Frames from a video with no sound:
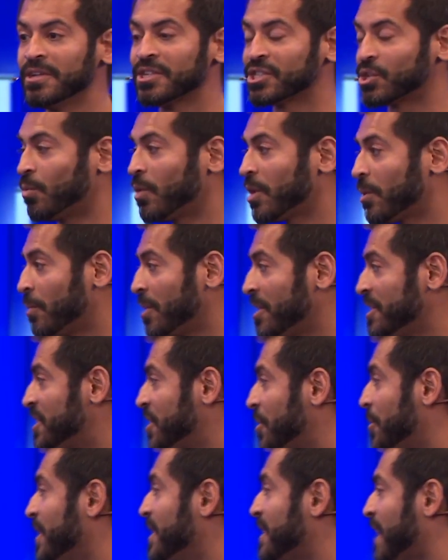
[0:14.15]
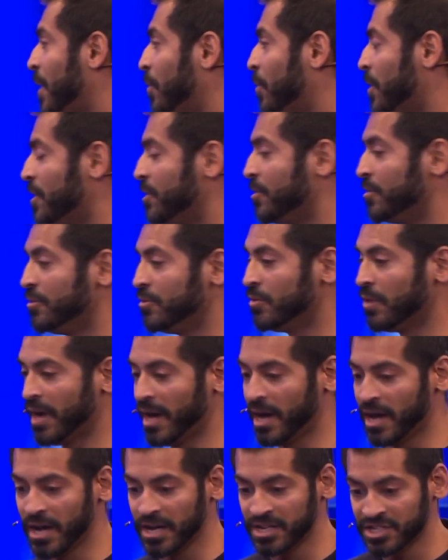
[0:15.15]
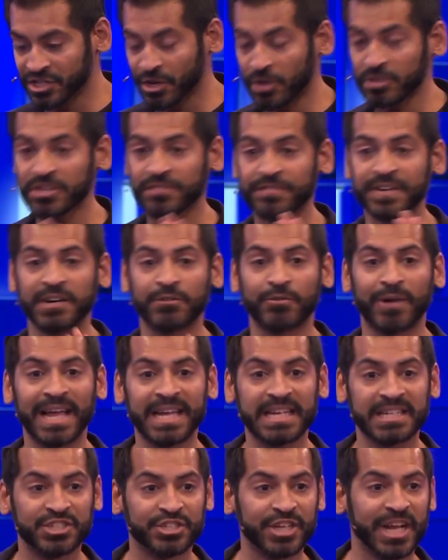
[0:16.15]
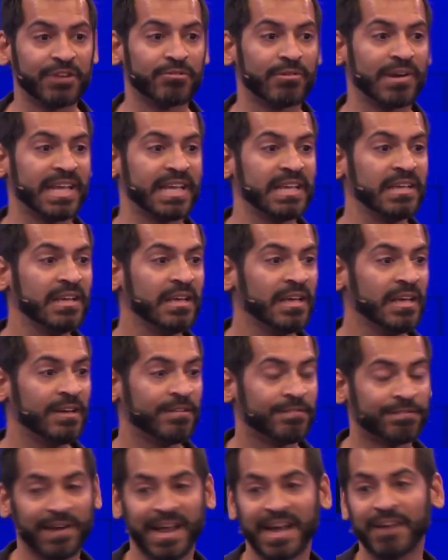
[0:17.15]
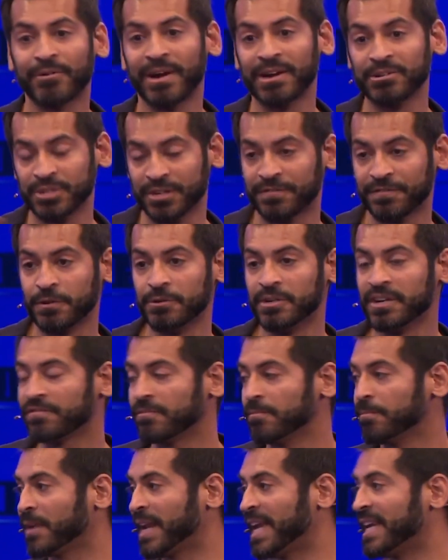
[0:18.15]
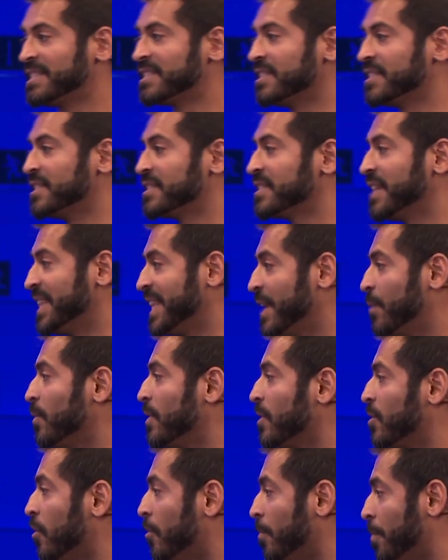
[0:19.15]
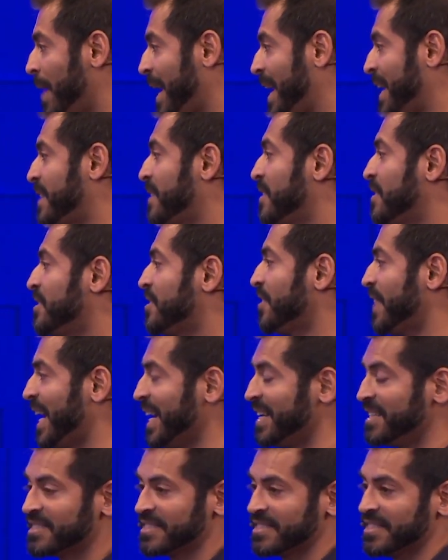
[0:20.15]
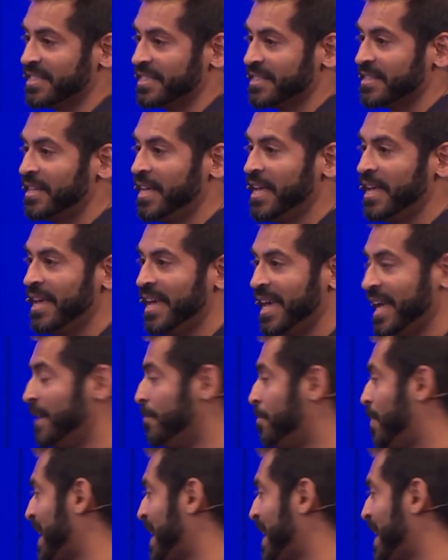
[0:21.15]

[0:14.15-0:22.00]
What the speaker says: So what I want to do is I want to start off in Iraq generally, fly around to a few different places, and then we'll go back to that incident in